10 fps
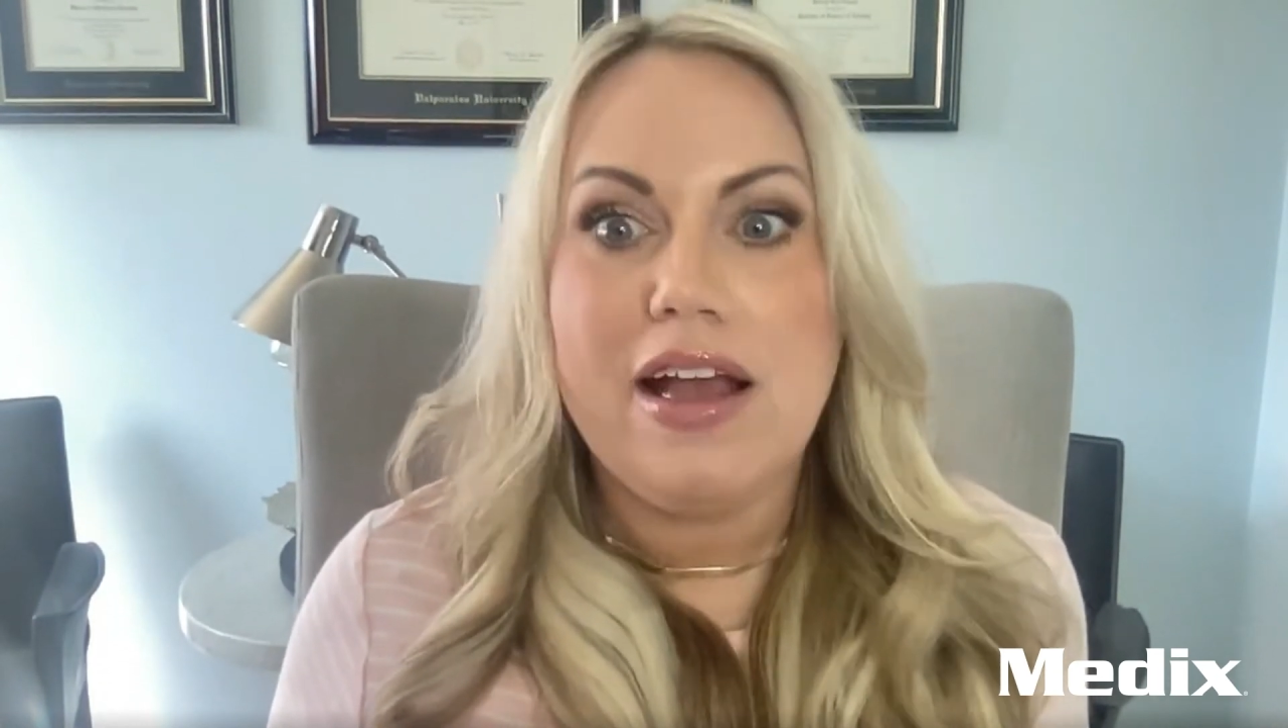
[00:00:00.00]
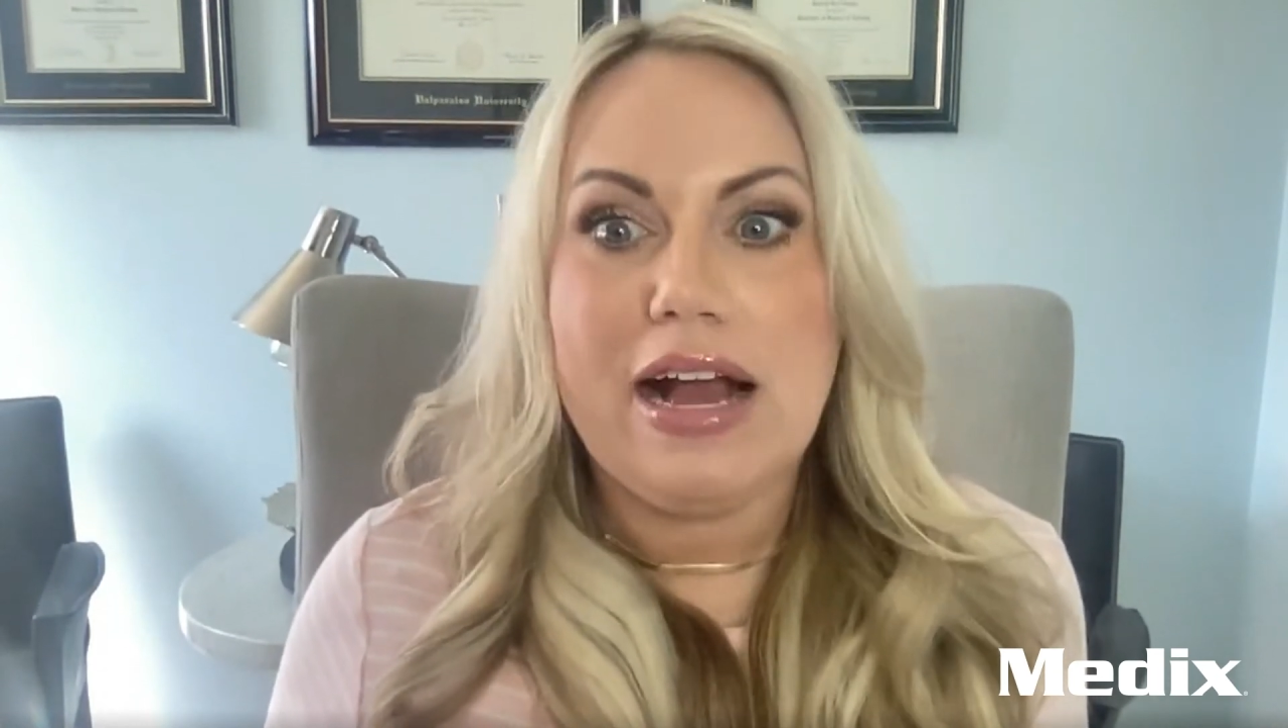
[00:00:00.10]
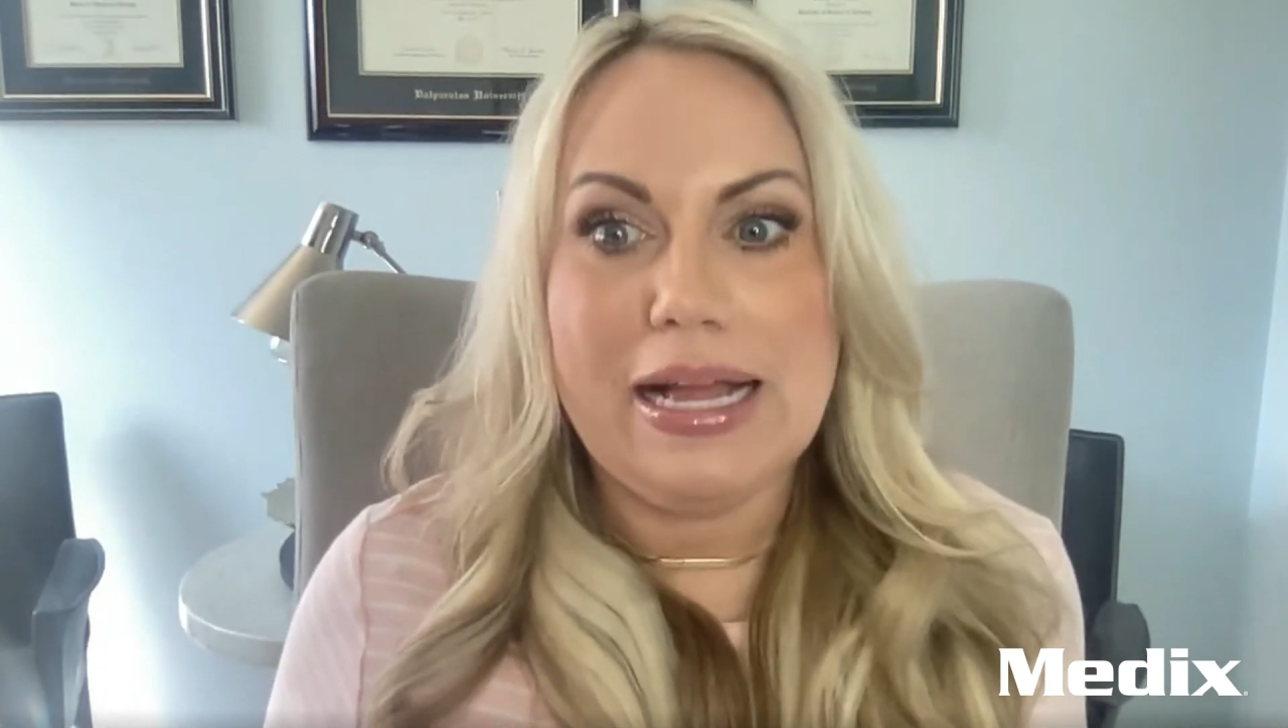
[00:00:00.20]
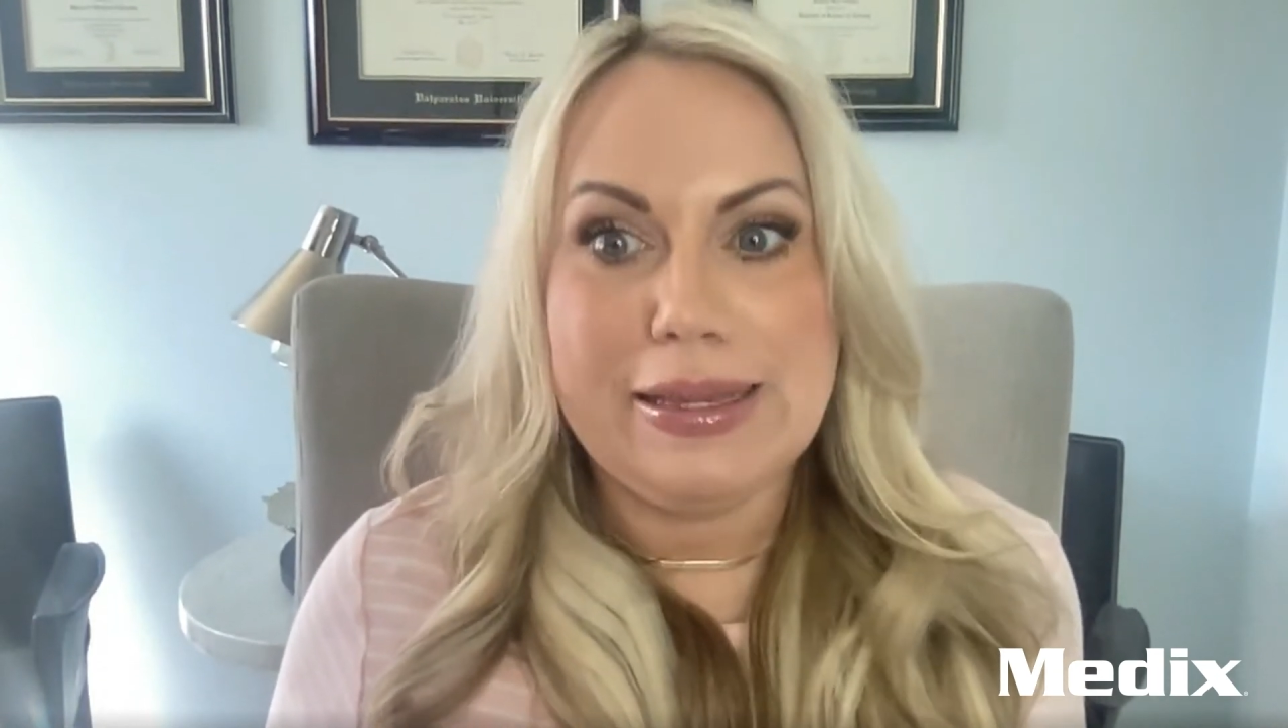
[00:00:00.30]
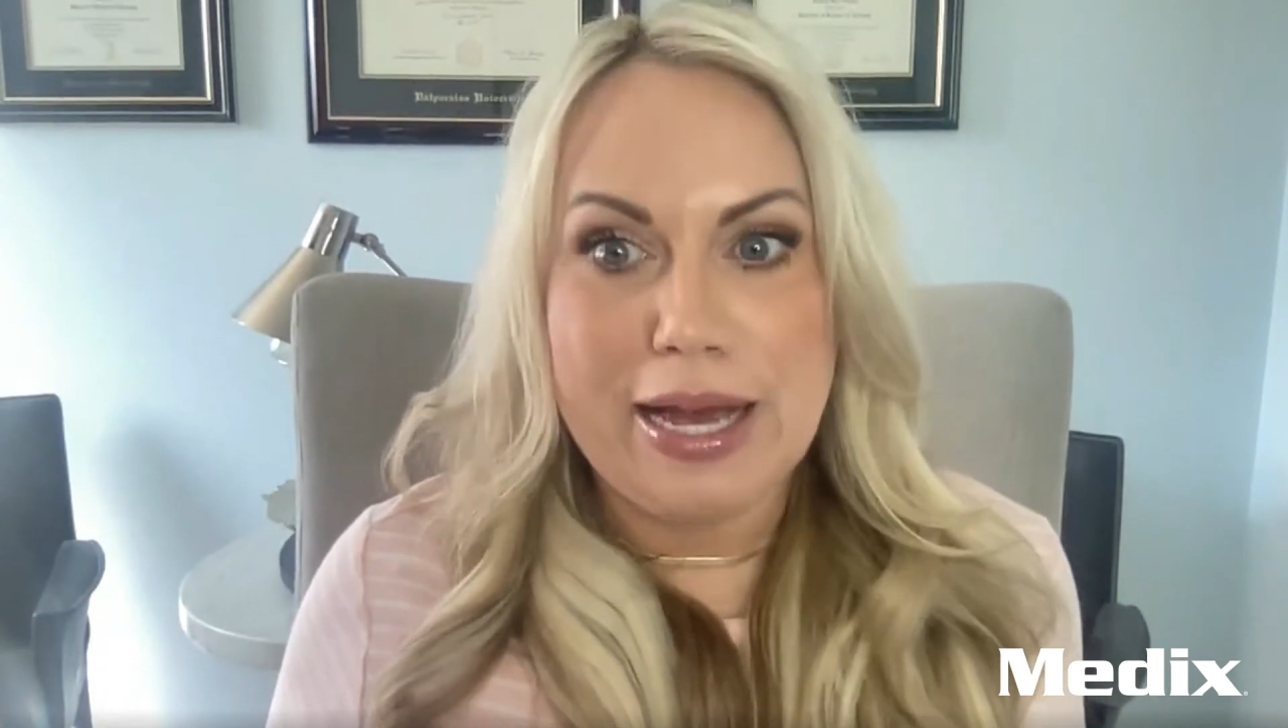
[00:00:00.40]

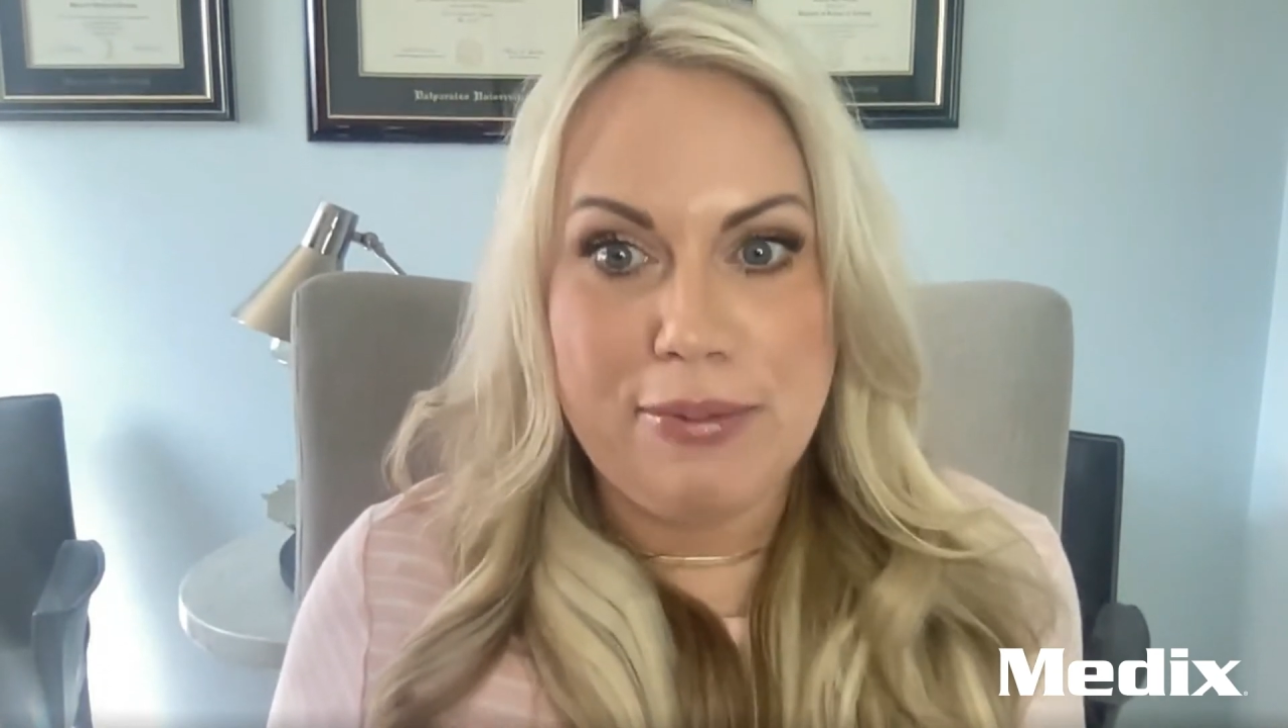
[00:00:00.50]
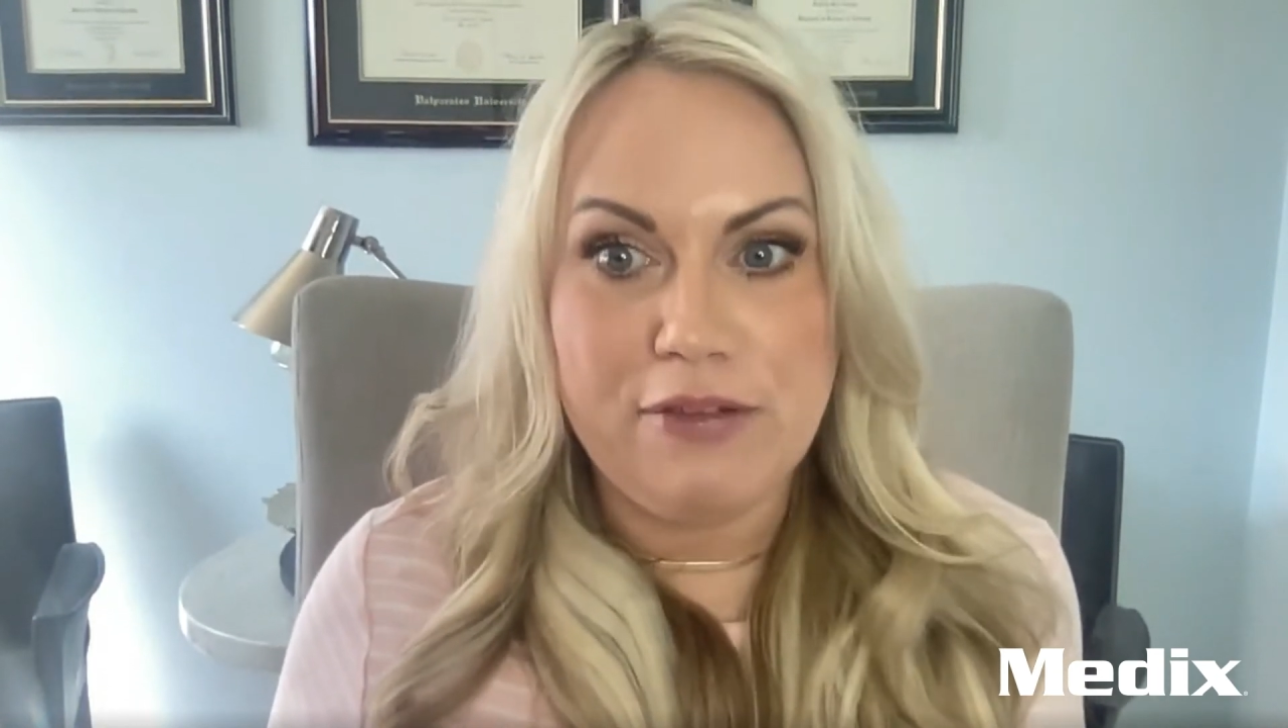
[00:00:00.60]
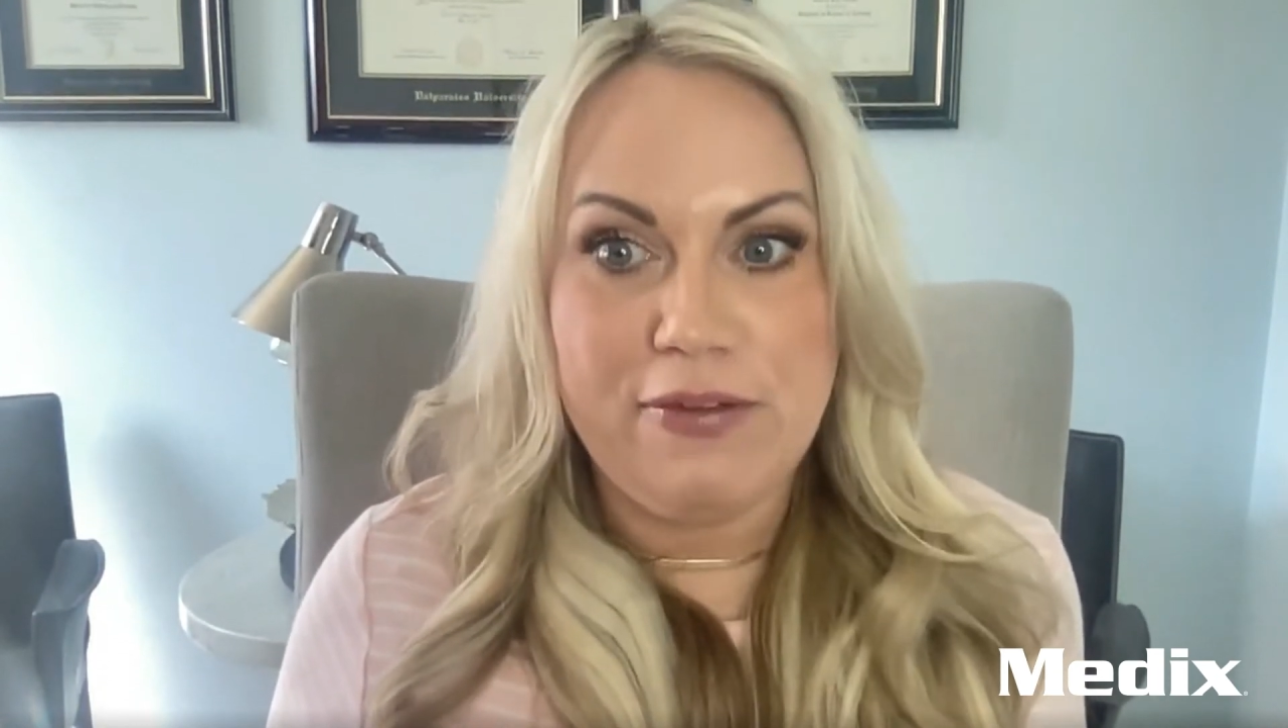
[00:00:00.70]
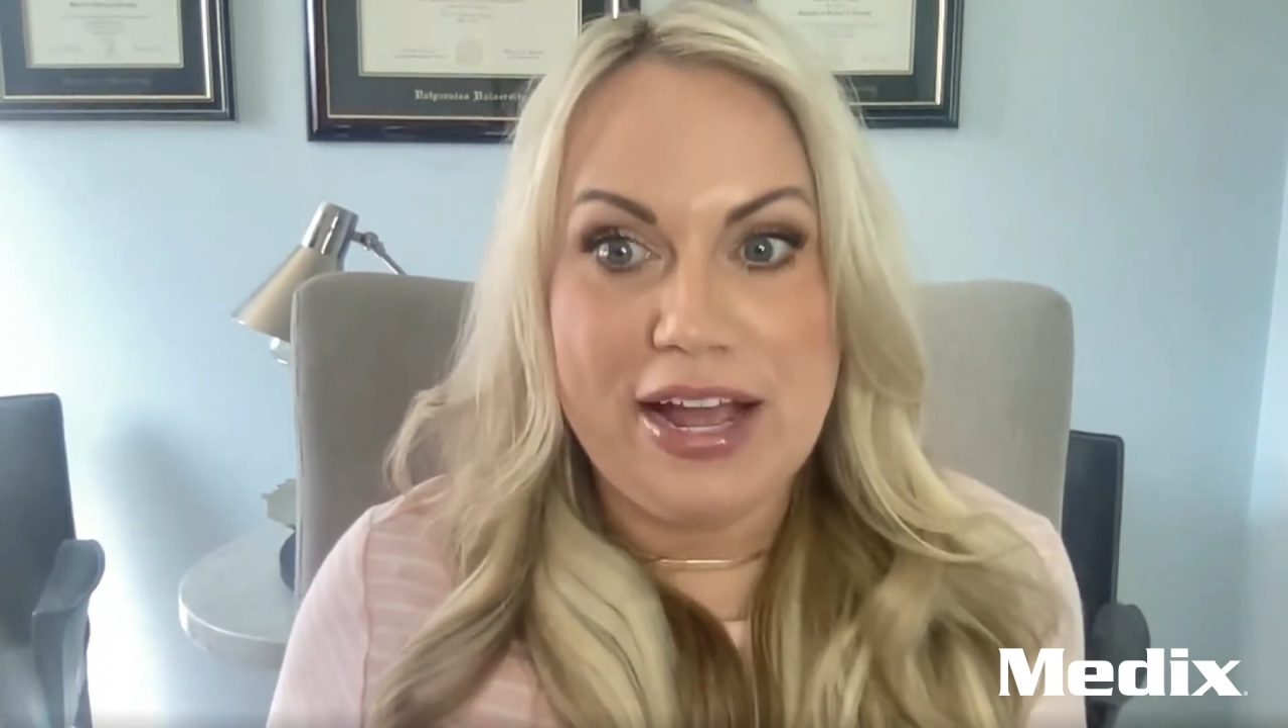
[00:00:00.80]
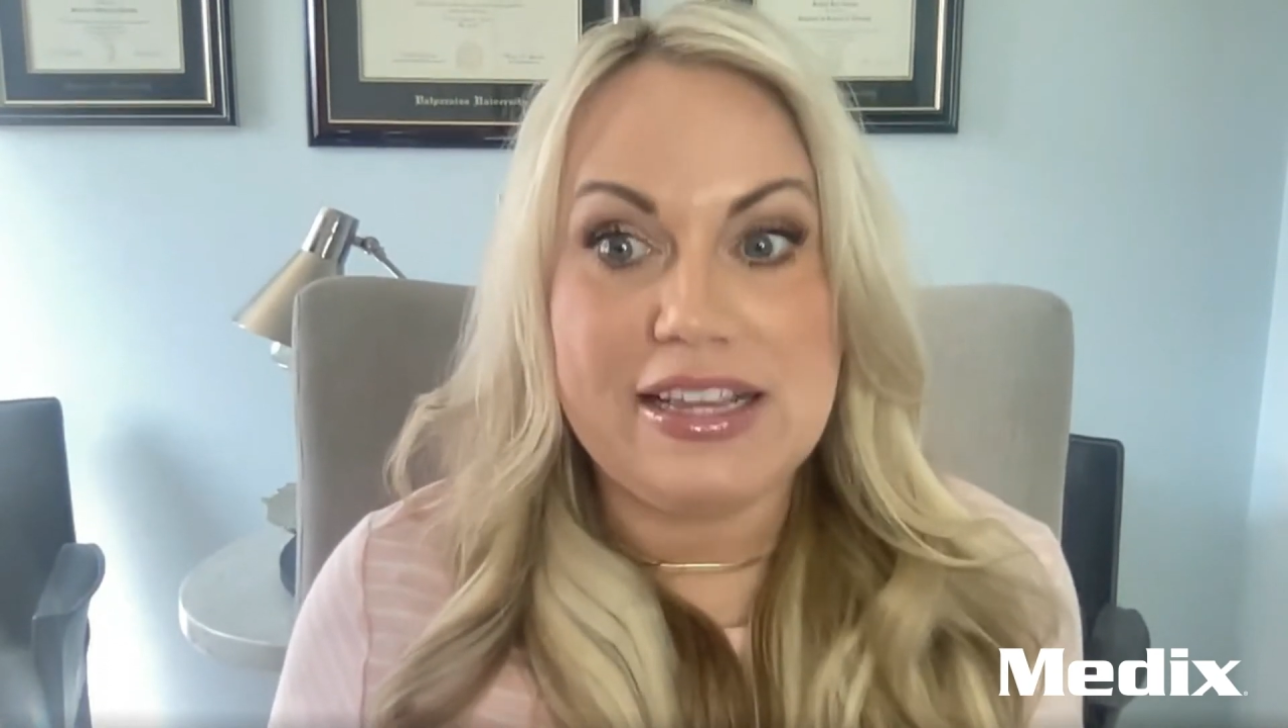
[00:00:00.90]
on top of the
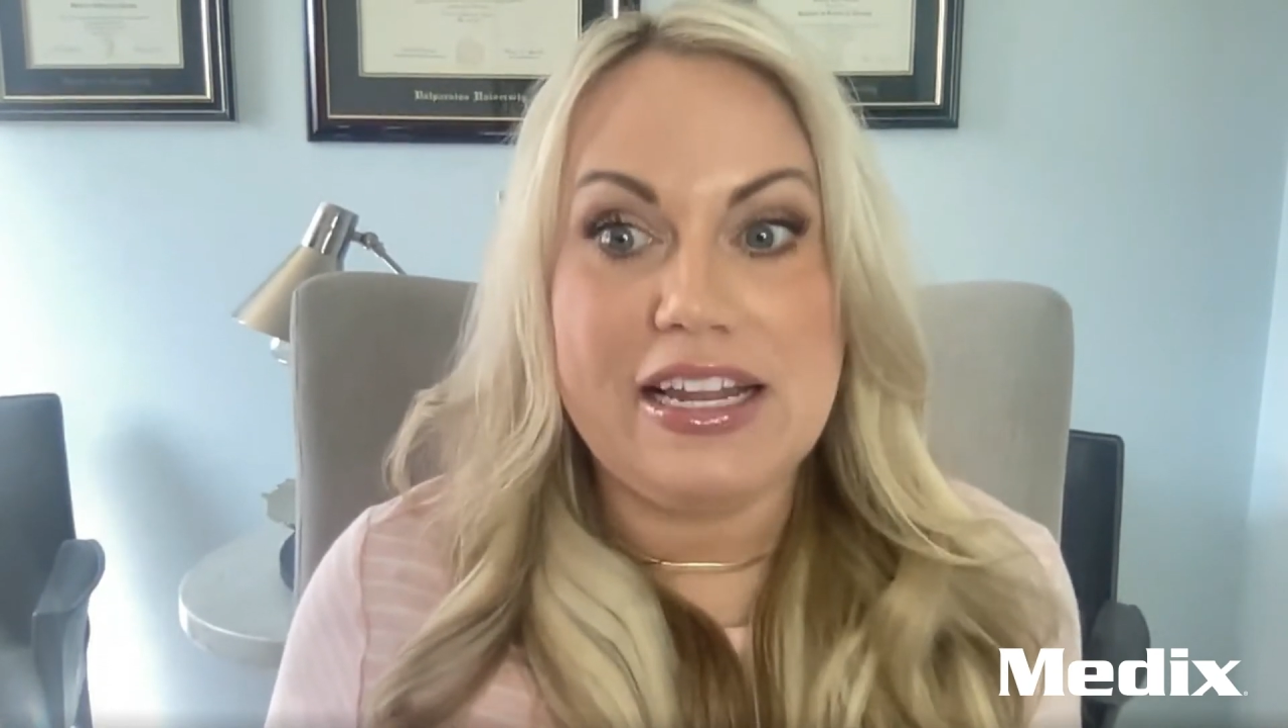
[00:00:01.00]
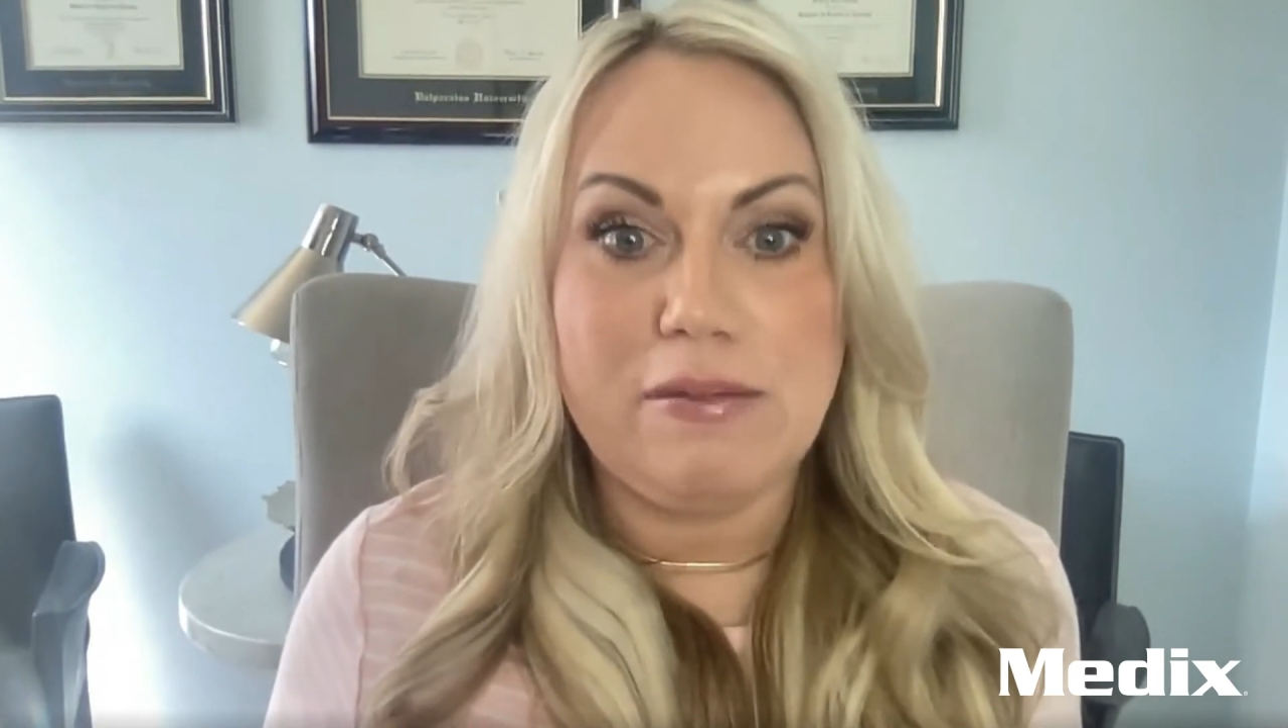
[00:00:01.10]
vaccine